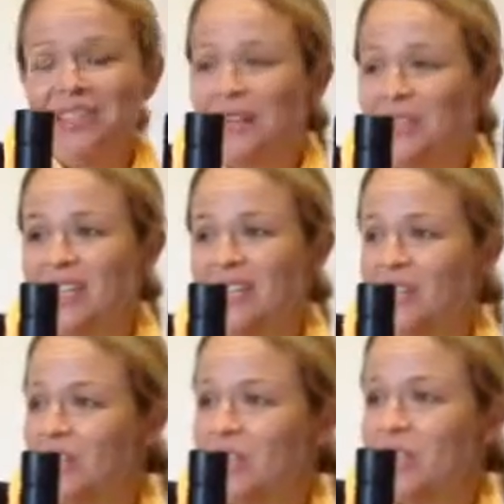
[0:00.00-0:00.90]
and San
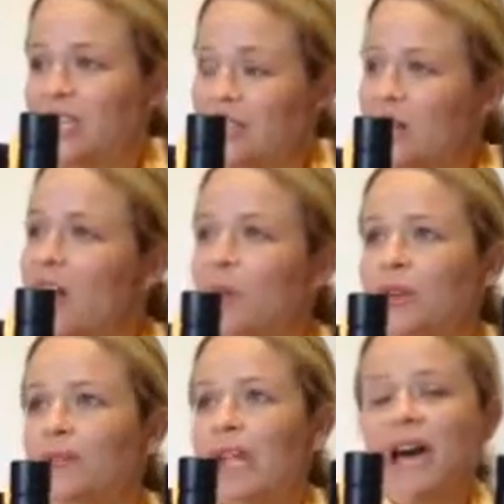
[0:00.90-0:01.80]
Martino 2 years ago, I
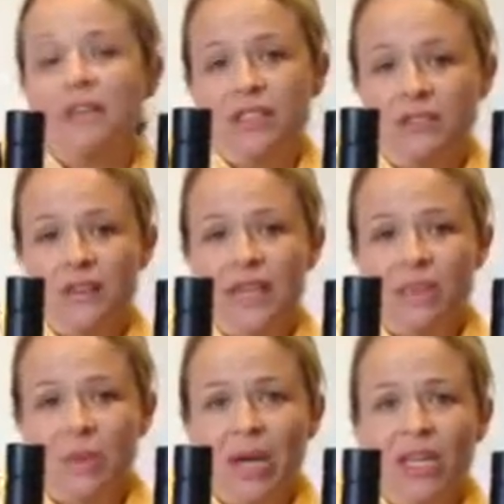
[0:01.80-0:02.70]
would have laughed in your
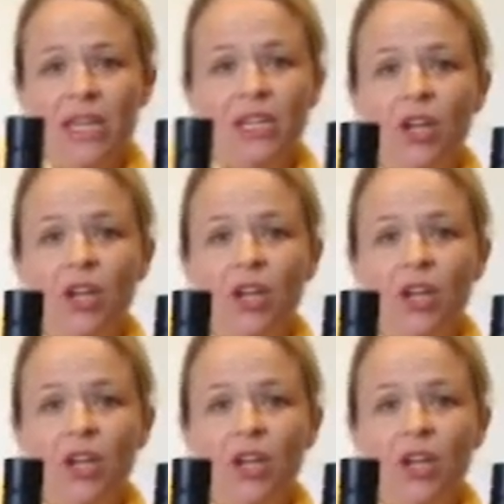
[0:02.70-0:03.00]
face. But